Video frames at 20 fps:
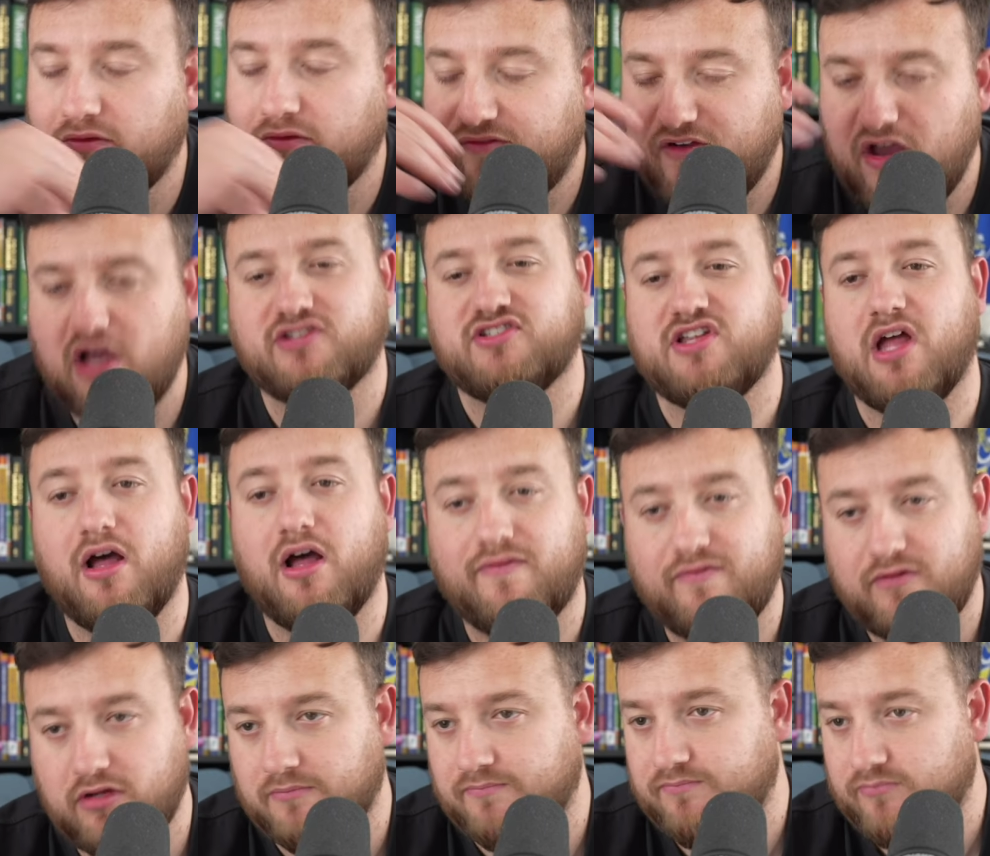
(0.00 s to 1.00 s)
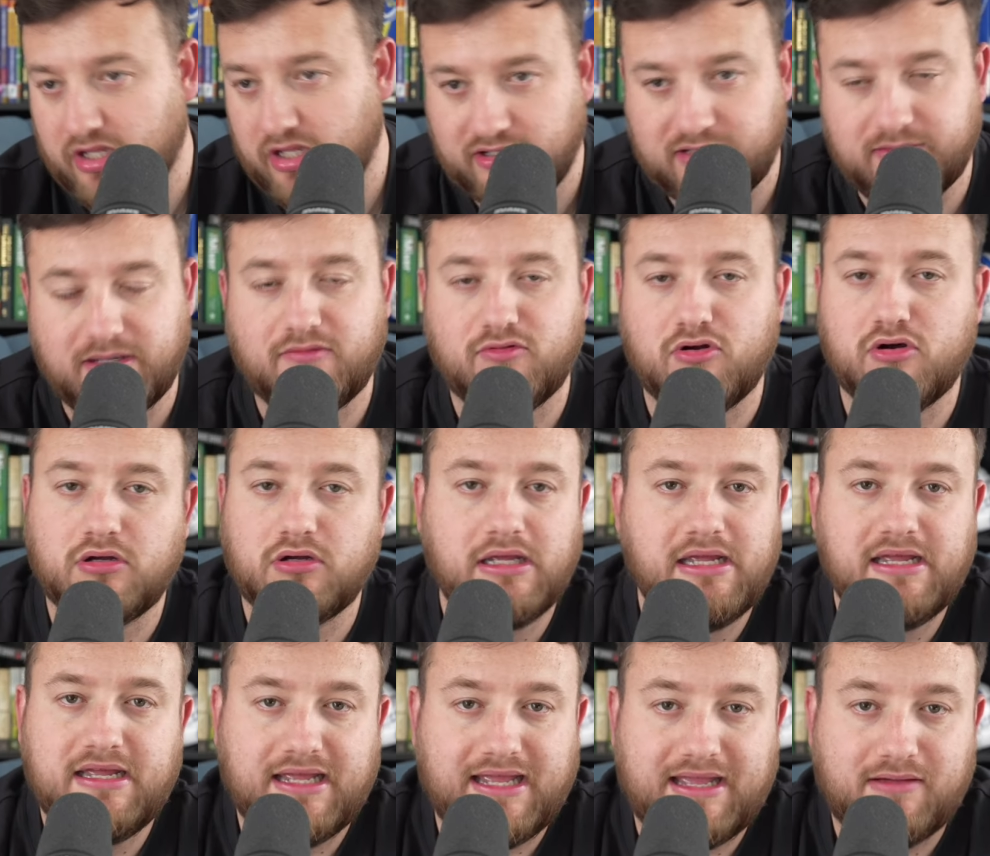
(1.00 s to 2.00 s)
First half, look, don't get me wrong,
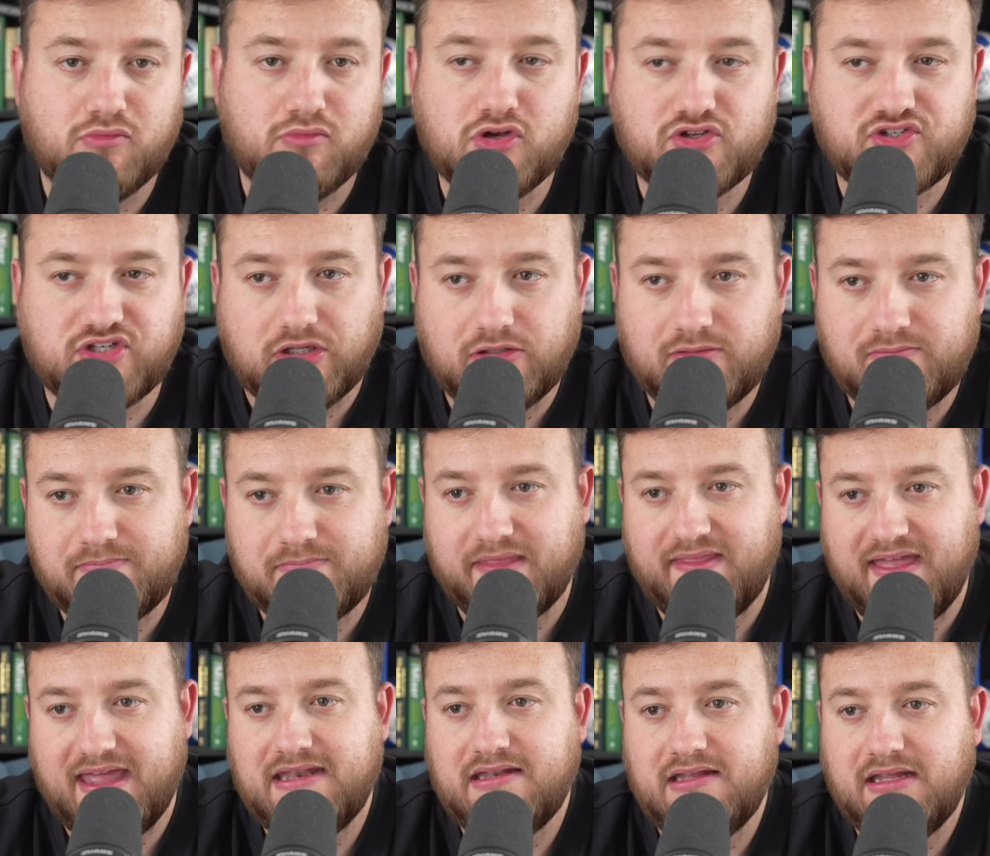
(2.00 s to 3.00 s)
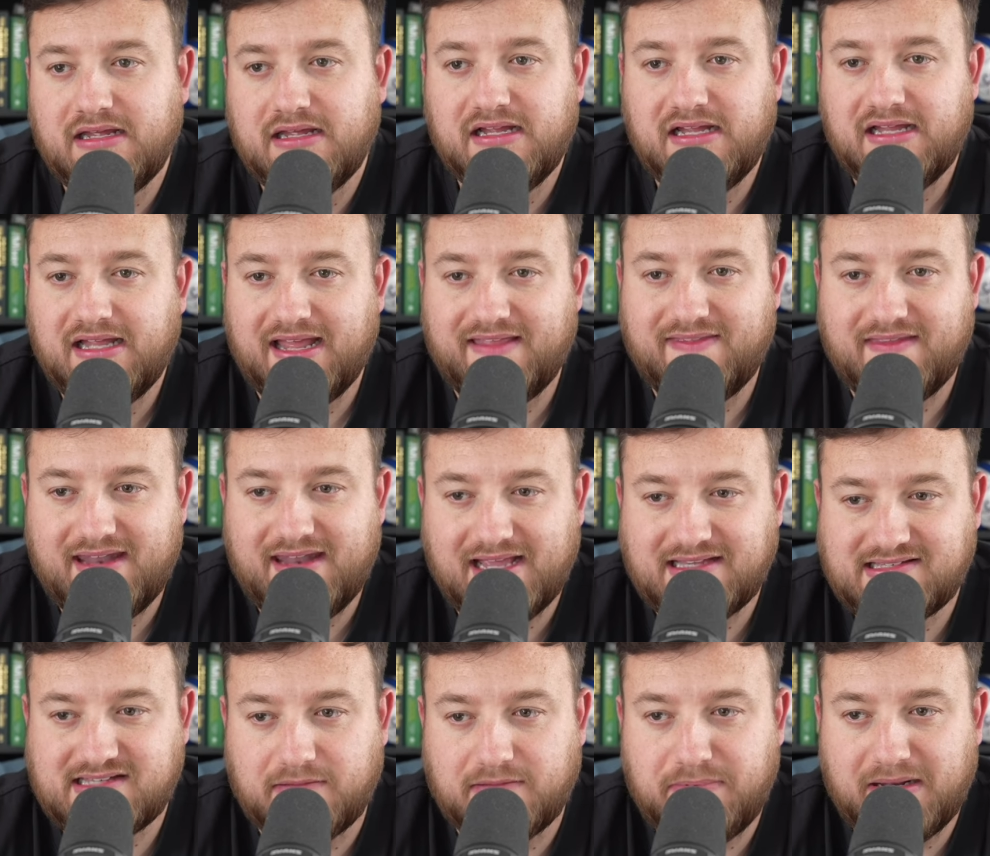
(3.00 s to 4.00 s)
it wasn't. But then in the
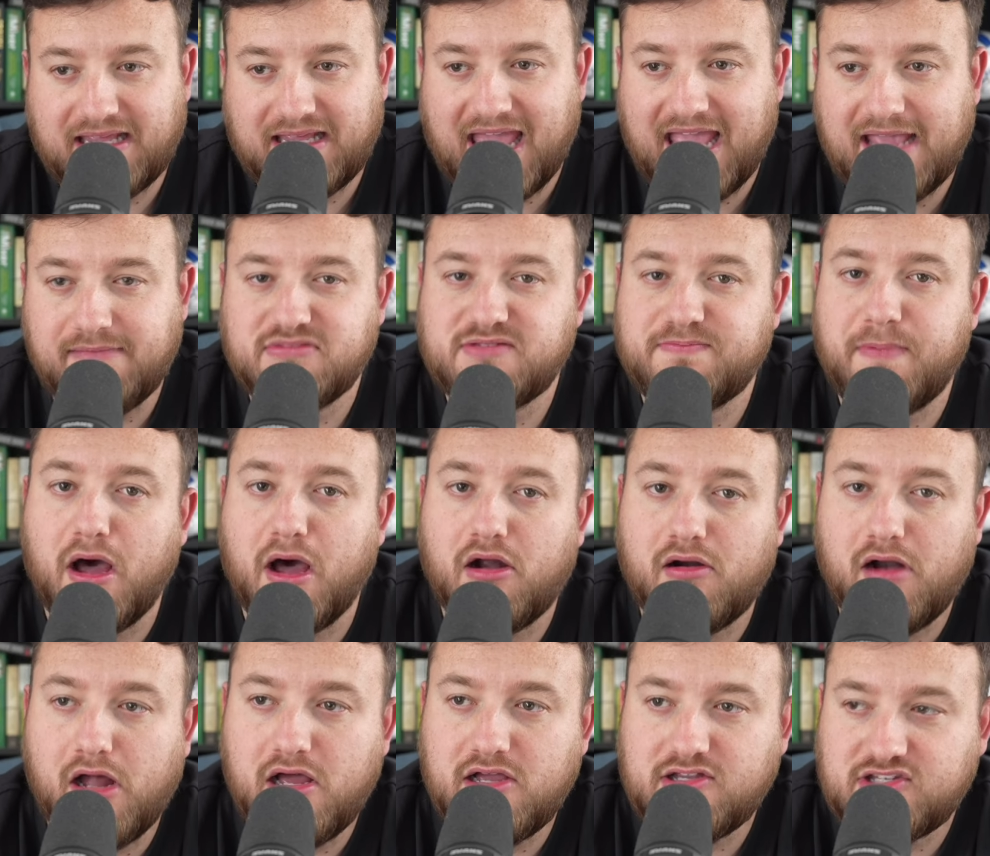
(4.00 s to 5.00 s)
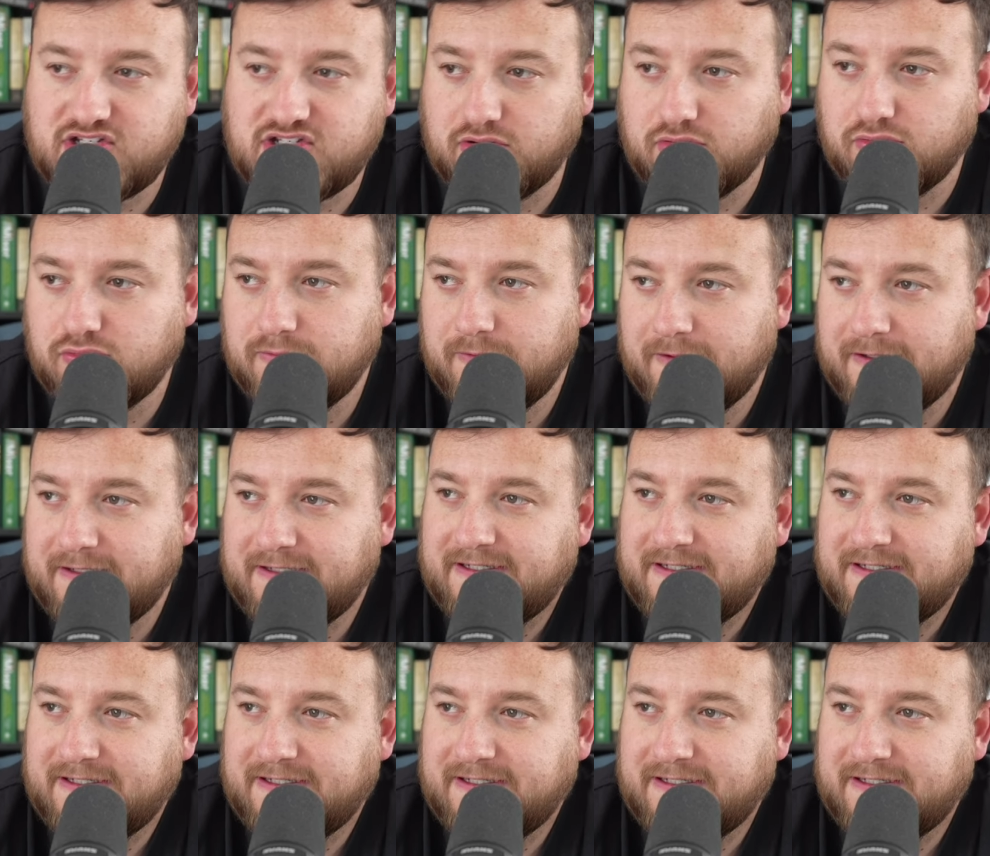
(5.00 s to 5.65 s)
next couple of games, bar Arsenal,